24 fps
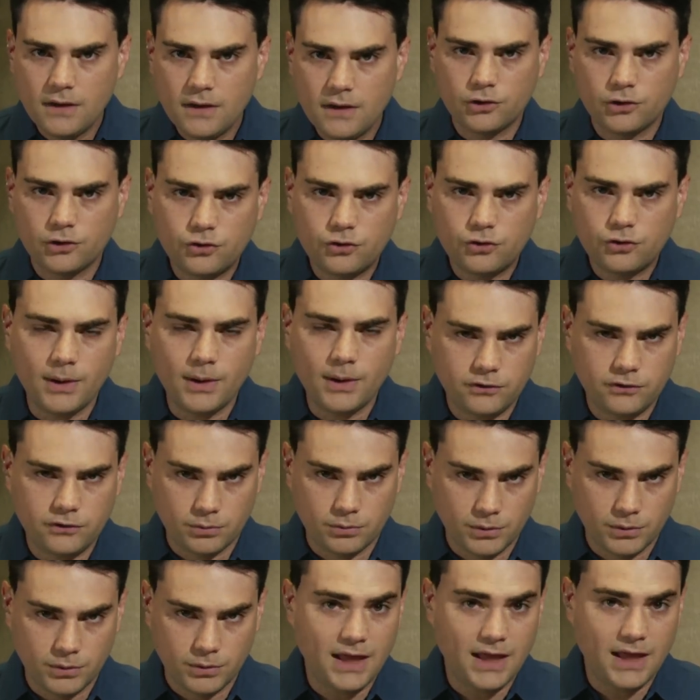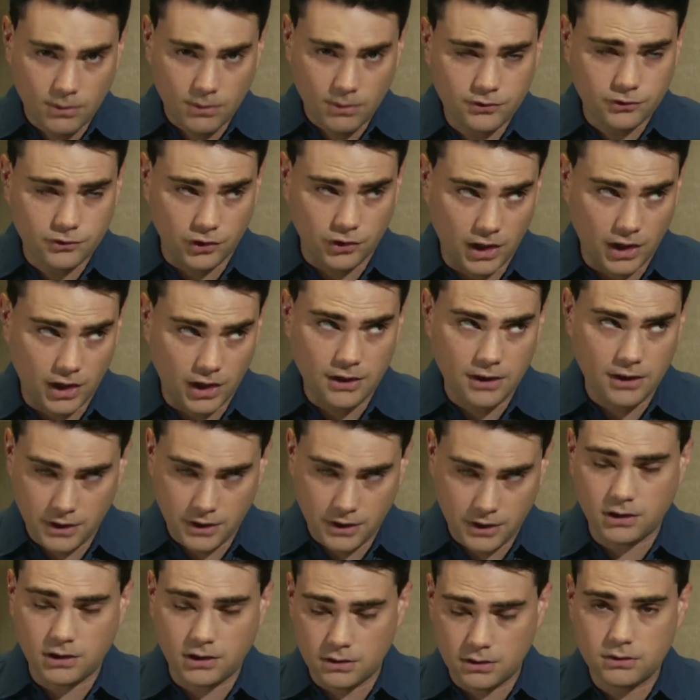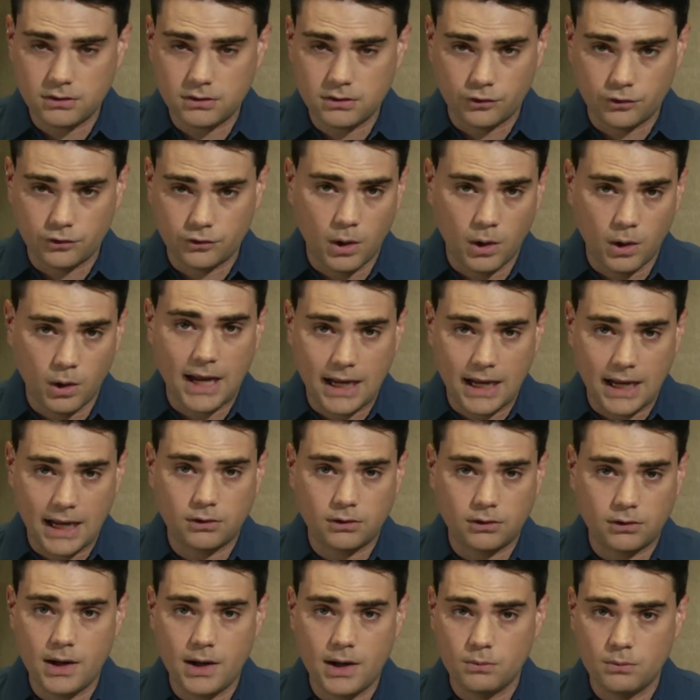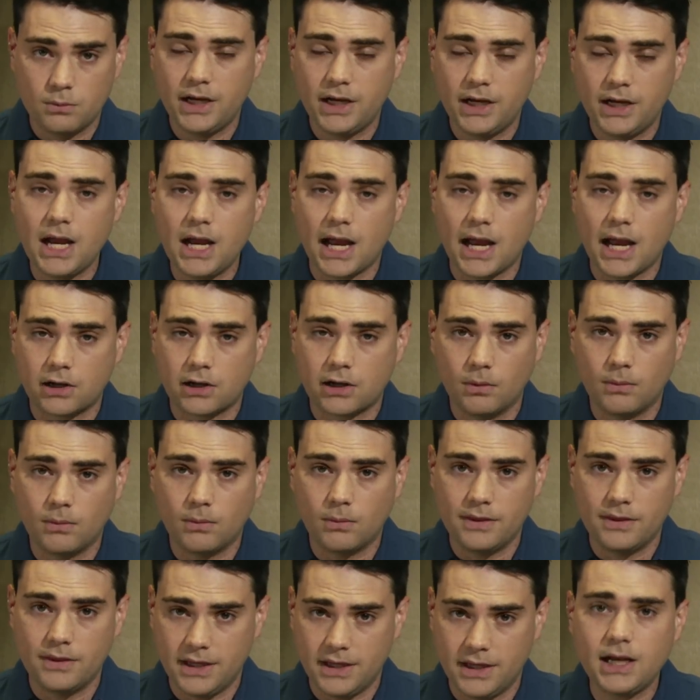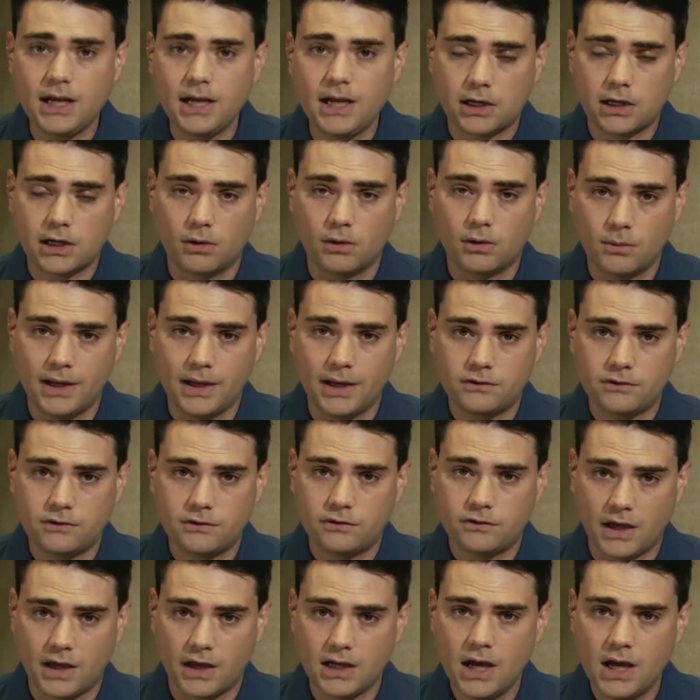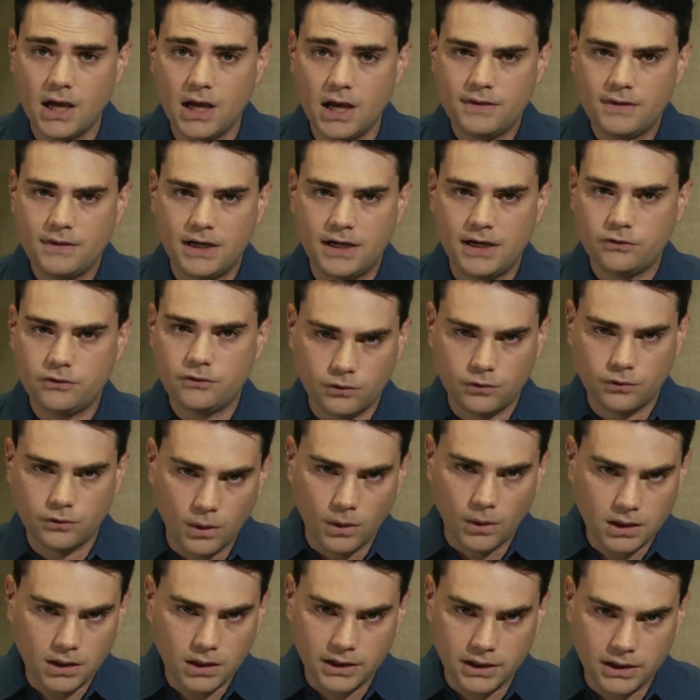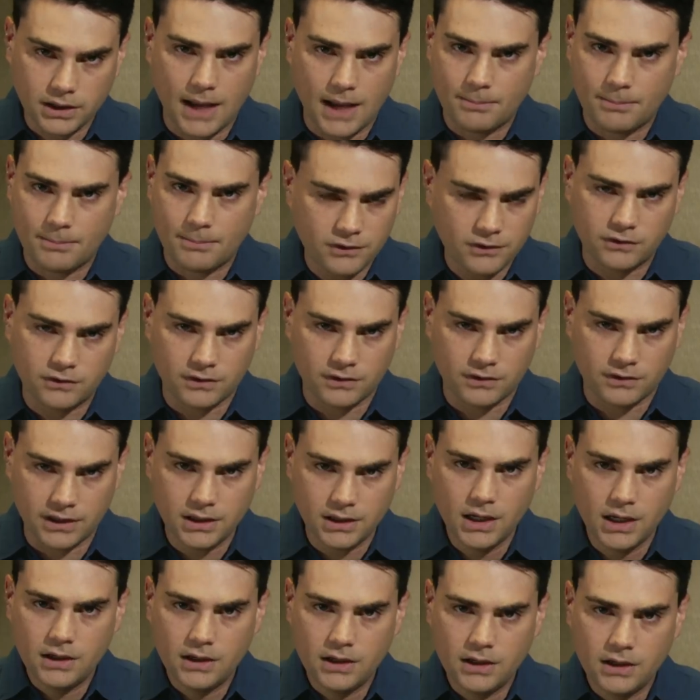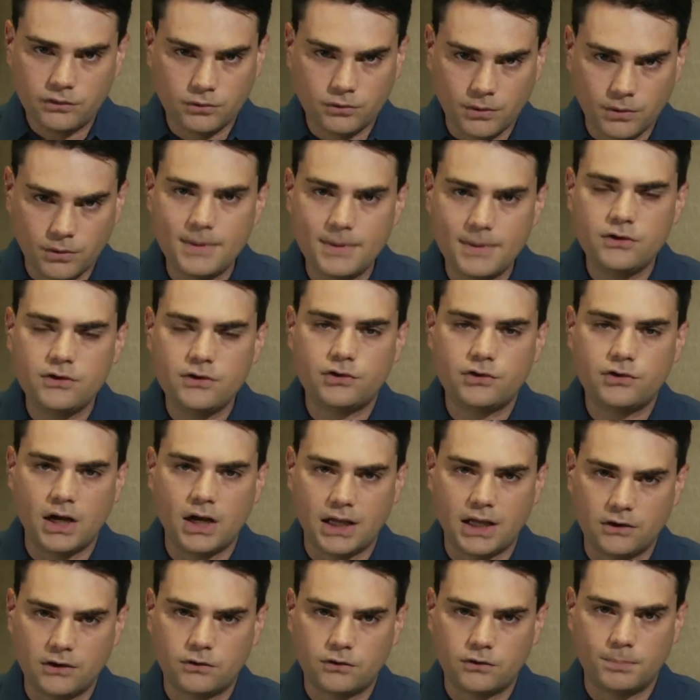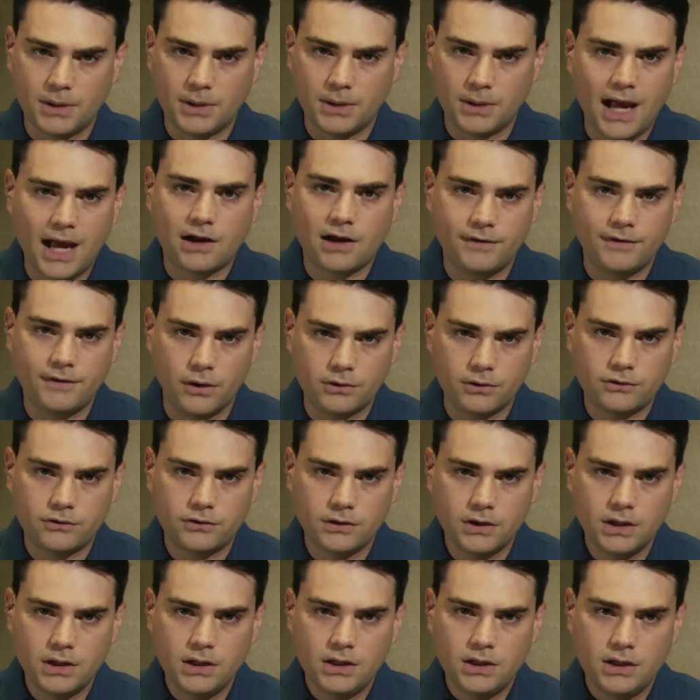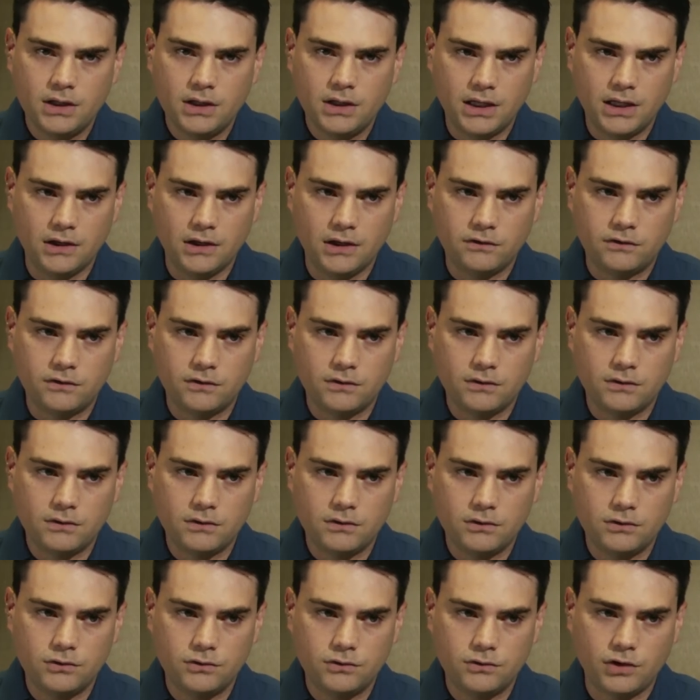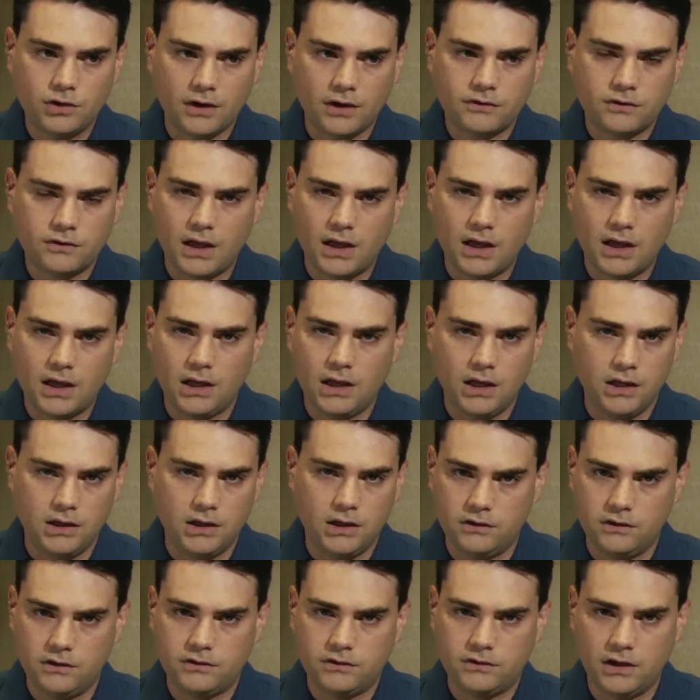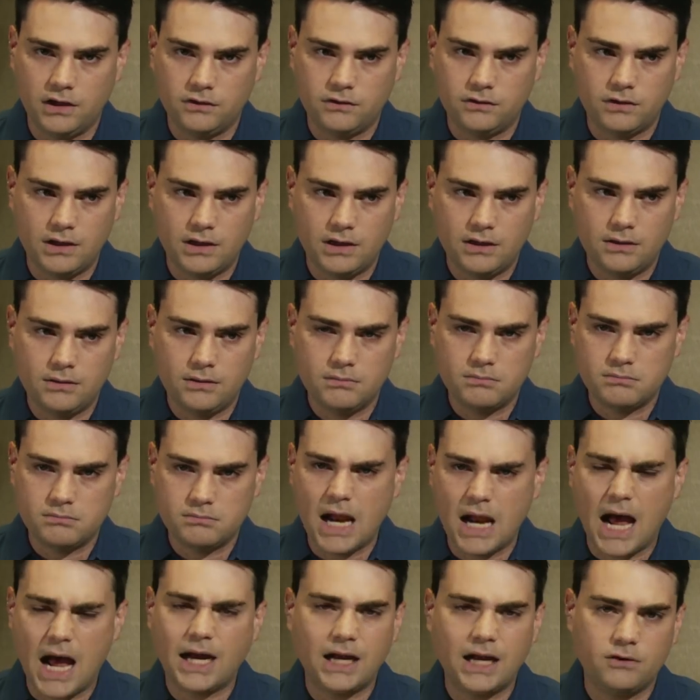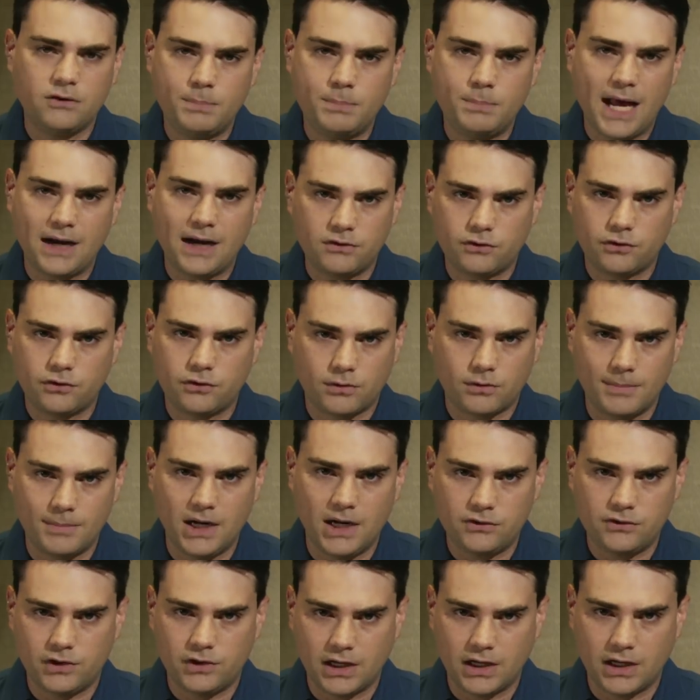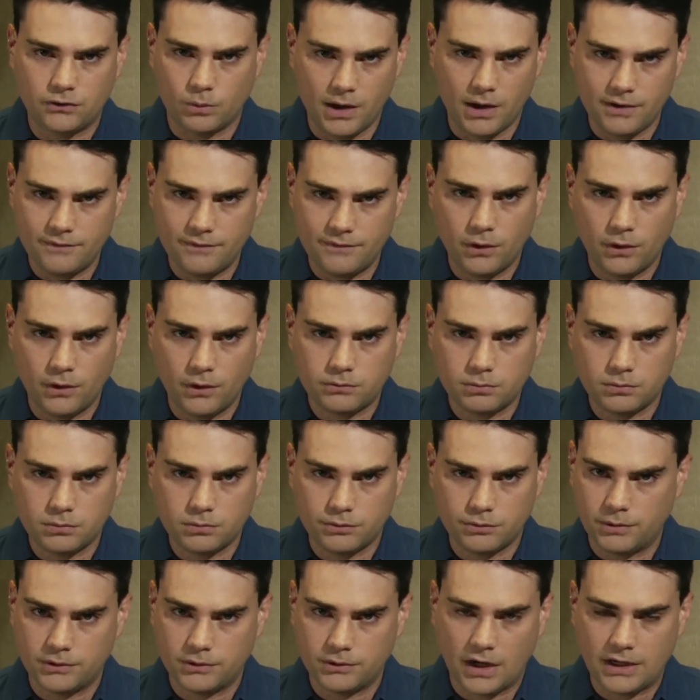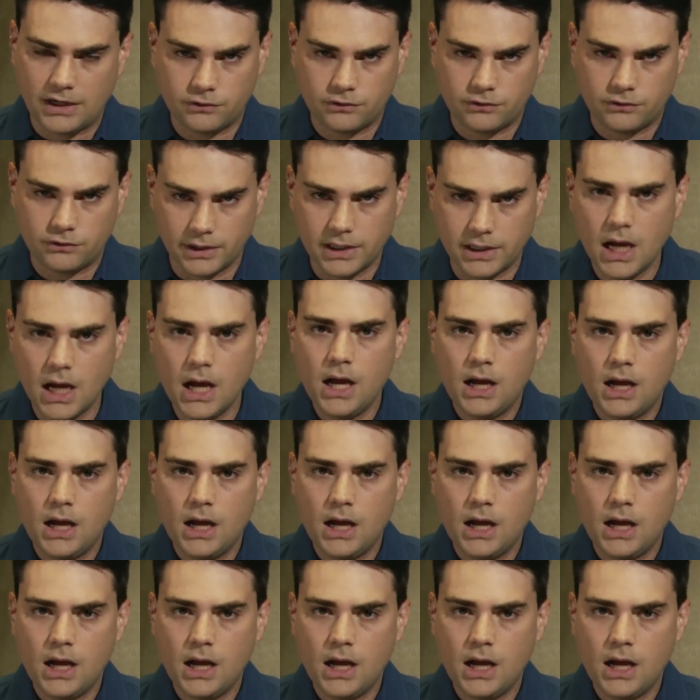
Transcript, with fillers: there are two ways to read that question, and I think that there's one accurate way and one inaccurate way. The inaccurate way is to say that historically and presently, discrimination against black folks is just is is not as bad as discrimination against white folks, with which I disagree.